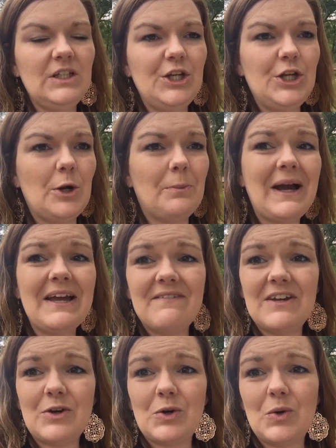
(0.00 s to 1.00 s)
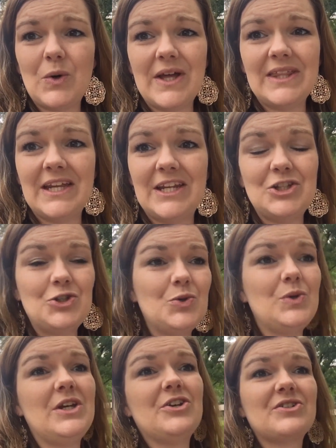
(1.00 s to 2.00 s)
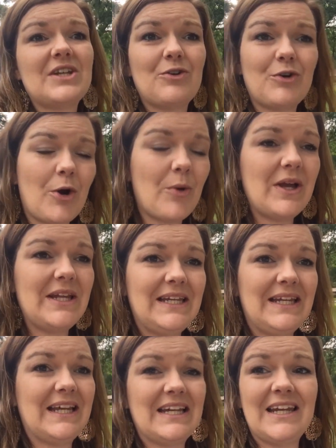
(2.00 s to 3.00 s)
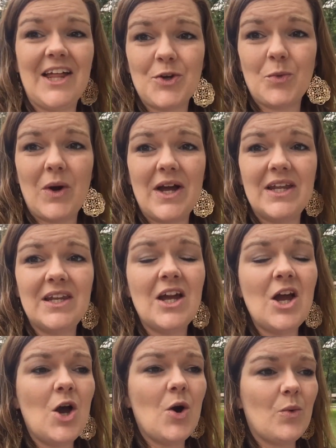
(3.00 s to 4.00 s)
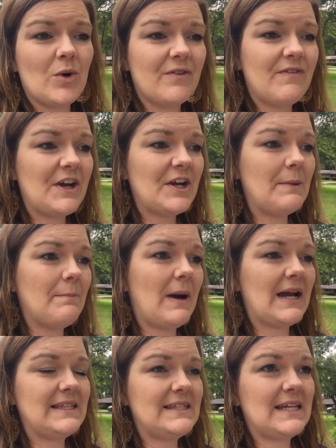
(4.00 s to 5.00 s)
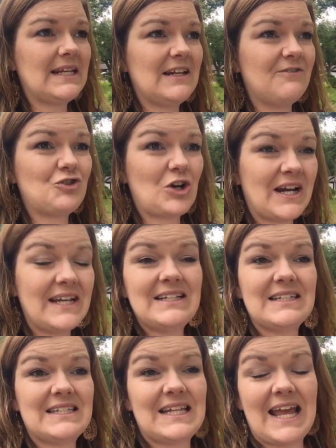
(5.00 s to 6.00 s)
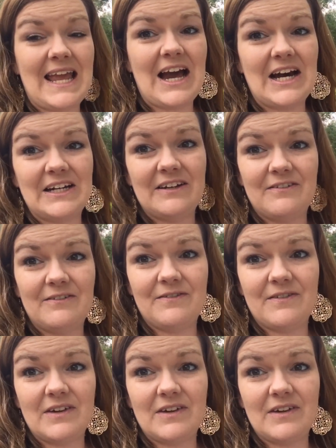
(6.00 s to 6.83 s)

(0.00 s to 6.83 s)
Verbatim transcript: you know, buy a vehicle and then in two years outgrow it and need to get another one. We're very mindset of trying to stay out of